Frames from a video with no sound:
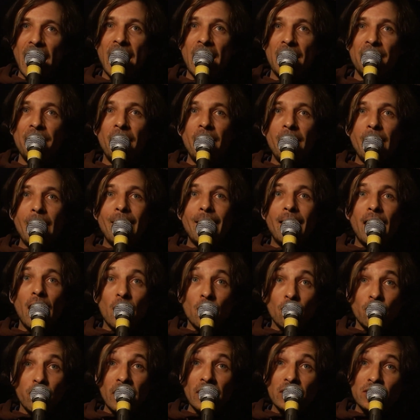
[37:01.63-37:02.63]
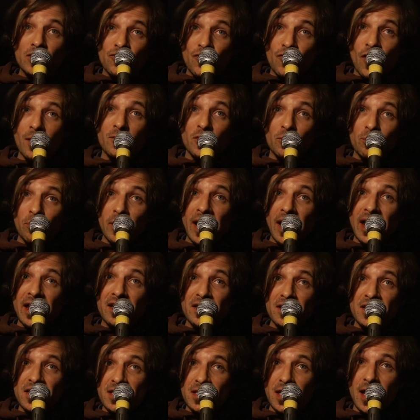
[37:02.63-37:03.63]
And a real drummer
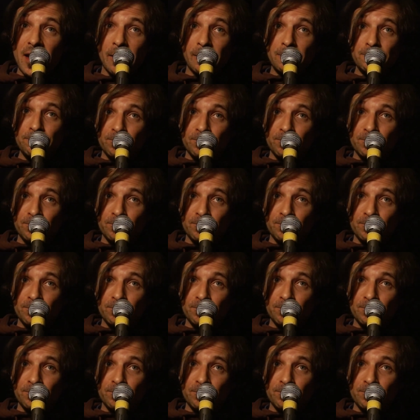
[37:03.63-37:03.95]
playing a snare